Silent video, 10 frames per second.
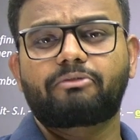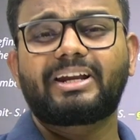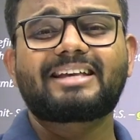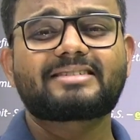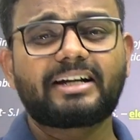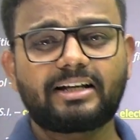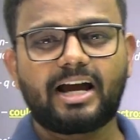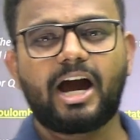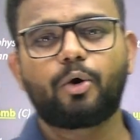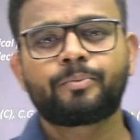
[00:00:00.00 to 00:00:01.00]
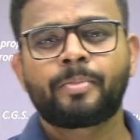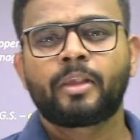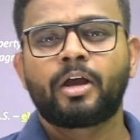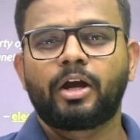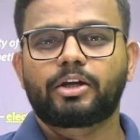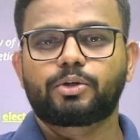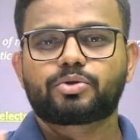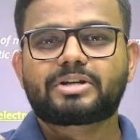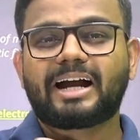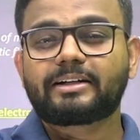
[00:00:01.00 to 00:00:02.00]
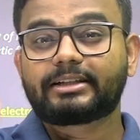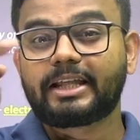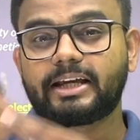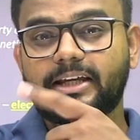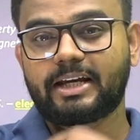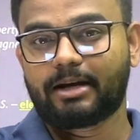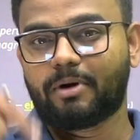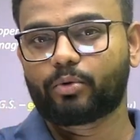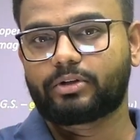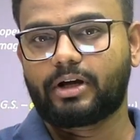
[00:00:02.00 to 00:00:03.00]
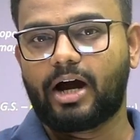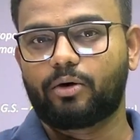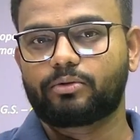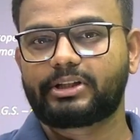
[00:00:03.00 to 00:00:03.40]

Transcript: When I said cow, you started thinking about cow.